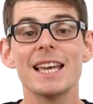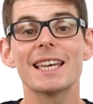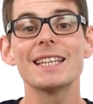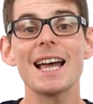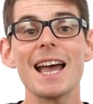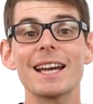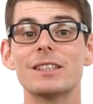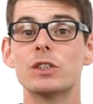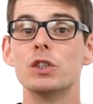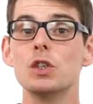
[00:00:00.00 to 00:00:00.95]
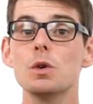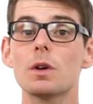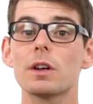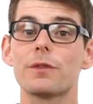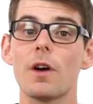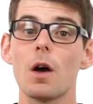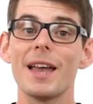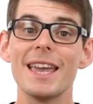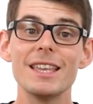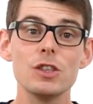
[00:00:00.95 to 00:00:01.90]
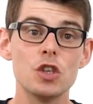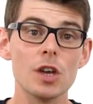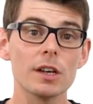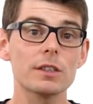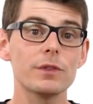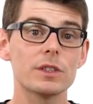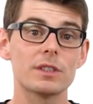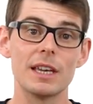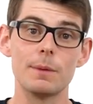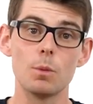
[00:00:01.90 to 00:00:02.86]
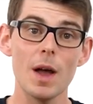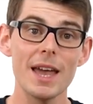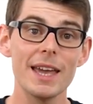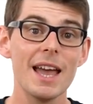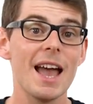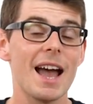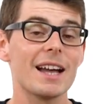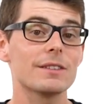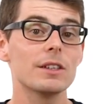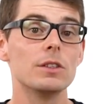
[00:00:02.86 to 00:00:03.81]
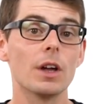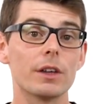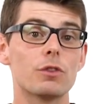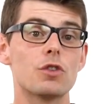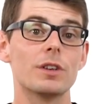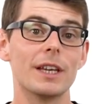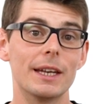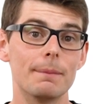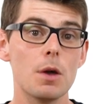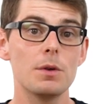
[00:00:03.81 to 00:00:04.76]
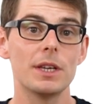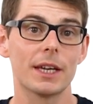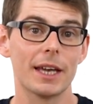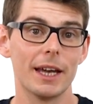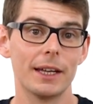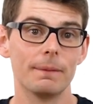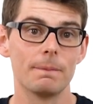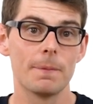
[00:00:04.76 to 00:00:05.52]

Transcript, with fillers: can act as a nucleophile in just the same way as the nitrogen in ammonia can